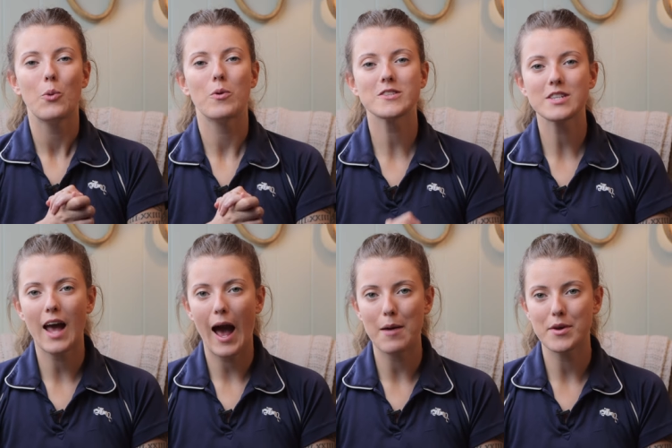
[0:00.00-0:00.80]
what's gonna
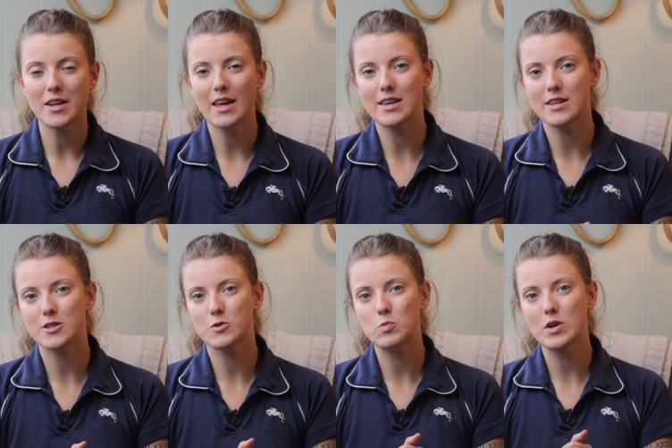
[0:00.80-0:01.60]
happen
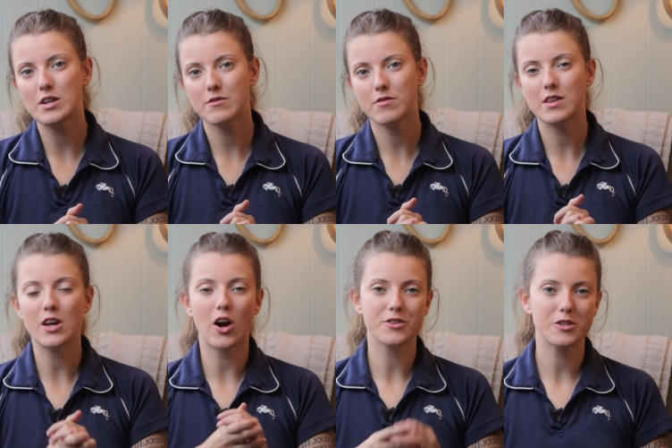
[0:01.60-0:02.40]
is one of the
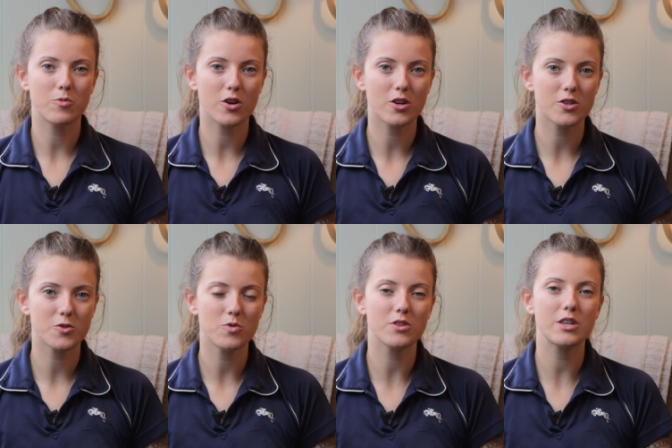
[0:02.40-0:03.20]
auction
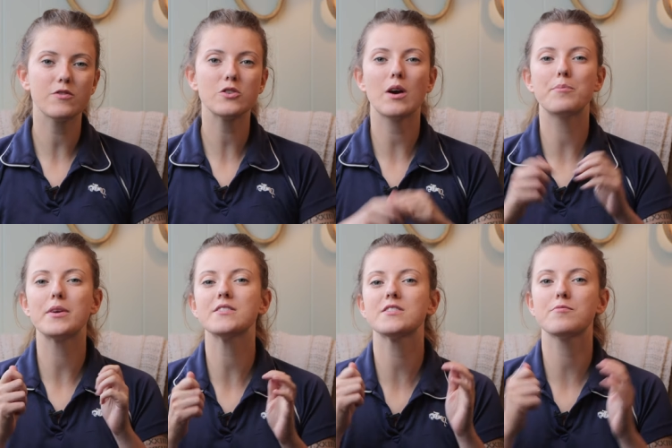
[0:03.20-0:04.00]
workers will give you a
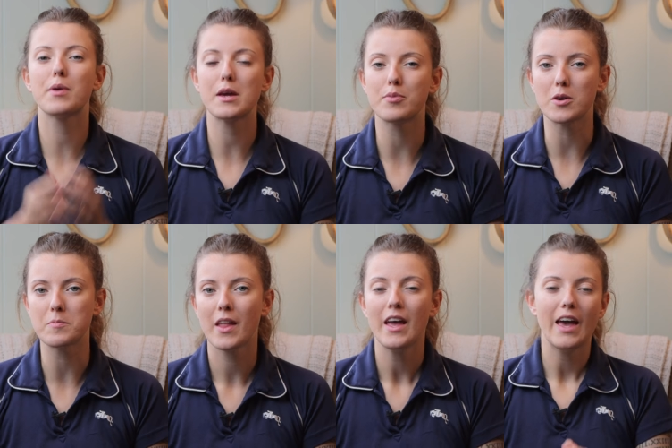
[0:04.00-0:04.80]
piece of paper.
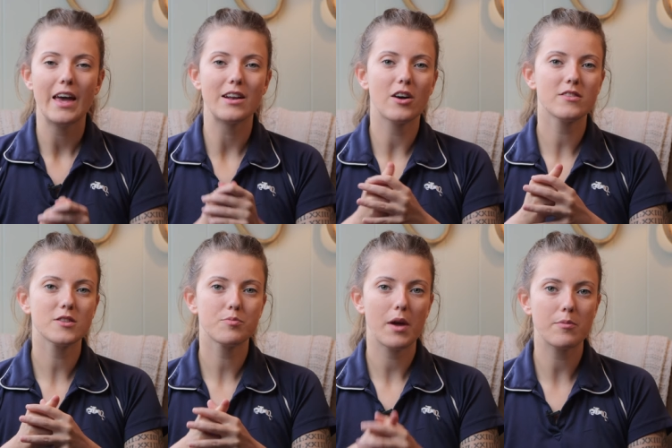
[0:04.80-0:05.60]
And on
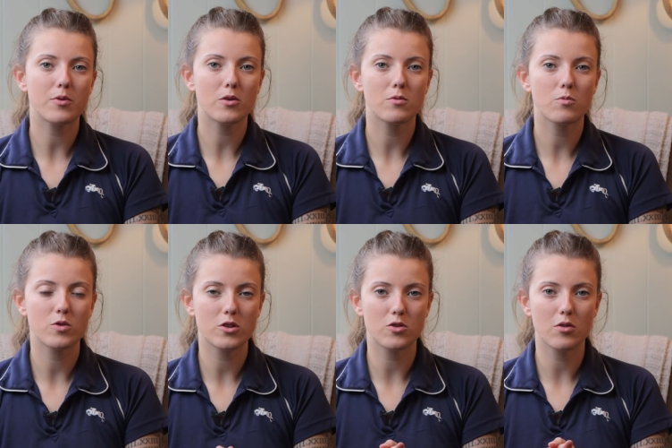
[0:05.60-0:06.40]
this paper
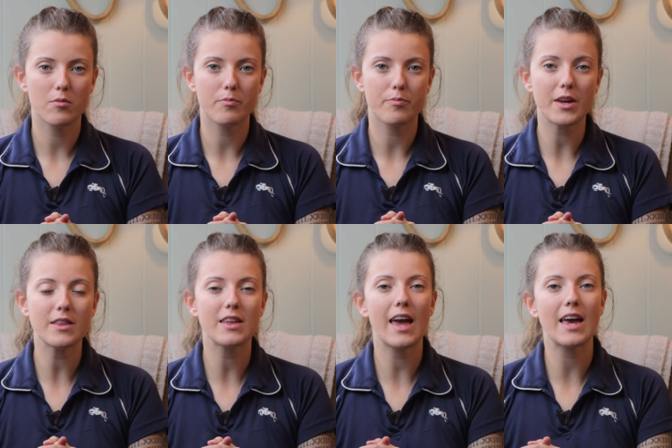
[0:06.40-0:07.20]
will be
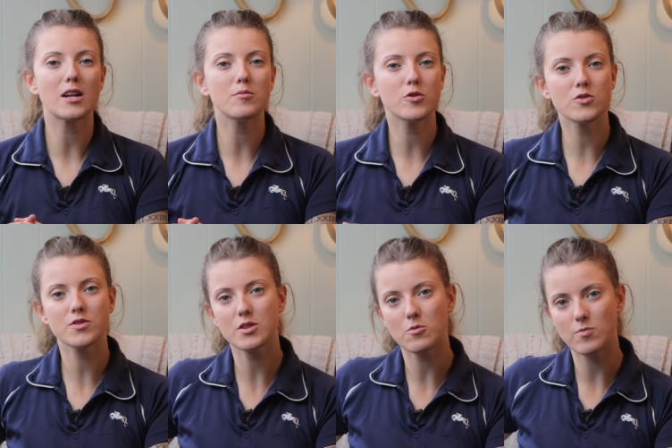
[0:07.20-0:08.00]
the
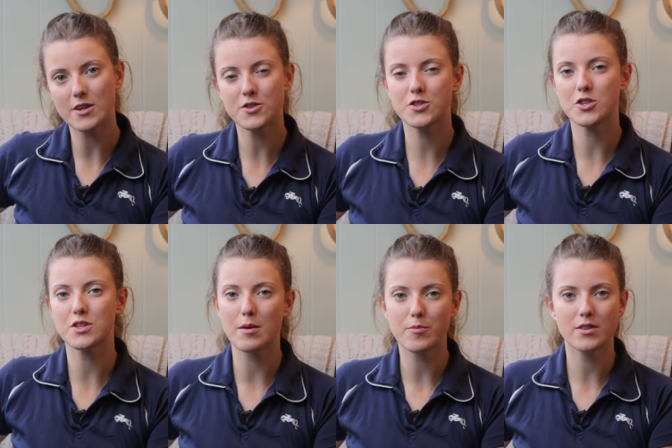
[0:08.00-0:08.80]
animal's registered
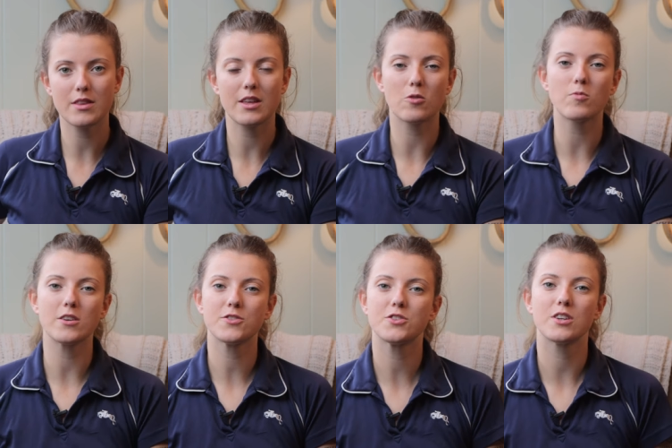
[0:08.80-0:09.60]
number that they're
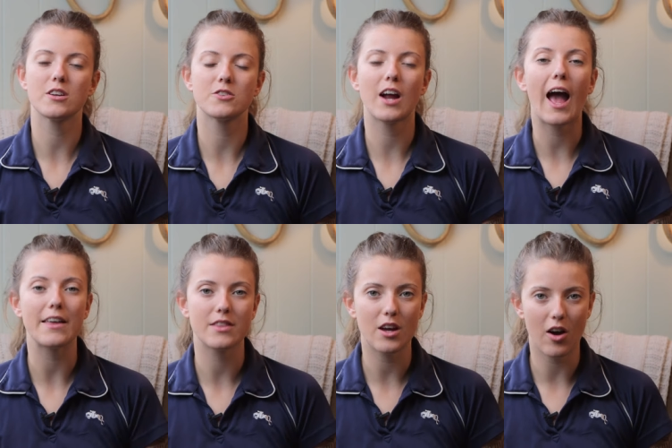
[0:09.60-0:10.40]
registered under
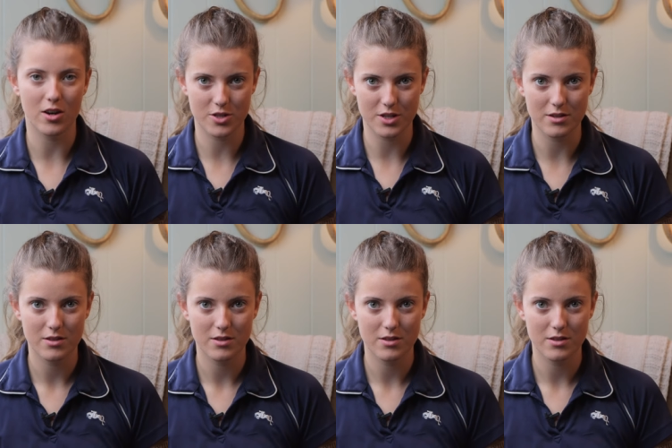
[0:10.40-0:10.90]
at the auction.